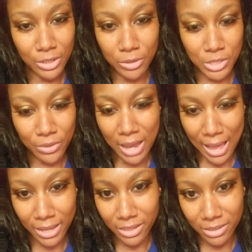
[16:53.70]
so that
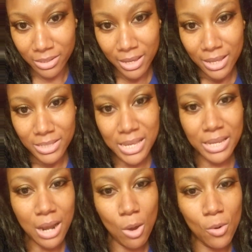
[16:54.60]
I can
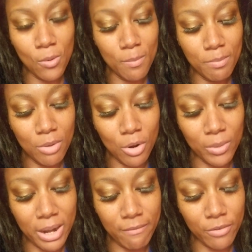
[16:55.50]
take it home or
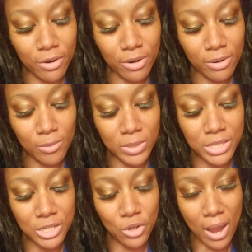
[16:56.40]
whatever
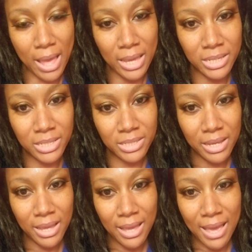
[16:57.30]
once it dries.
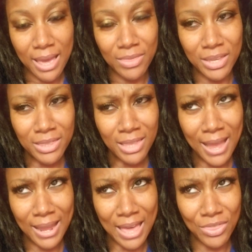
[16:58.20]
And then
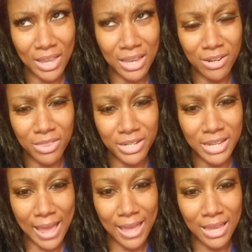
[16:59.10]
like at the end of the
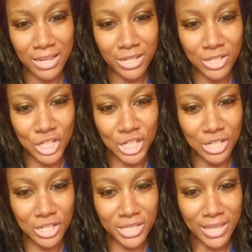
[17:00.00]
day, she's just